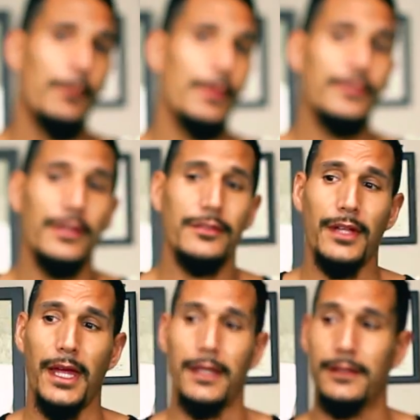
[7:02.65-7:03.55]
business
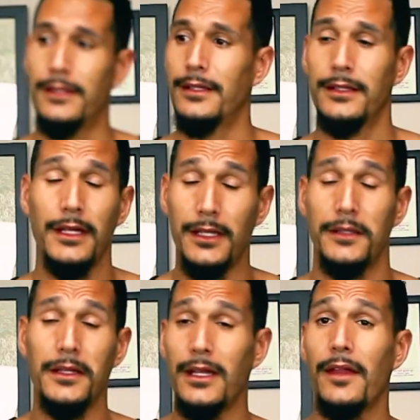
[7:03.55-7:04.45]
and it,
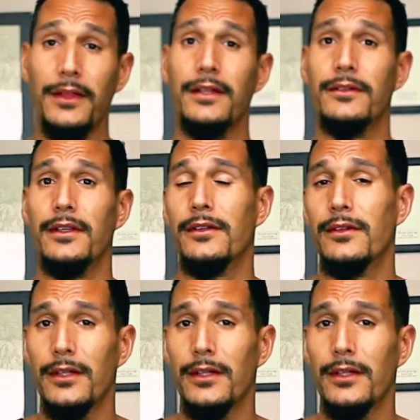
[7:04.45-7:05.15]
and i think it's it's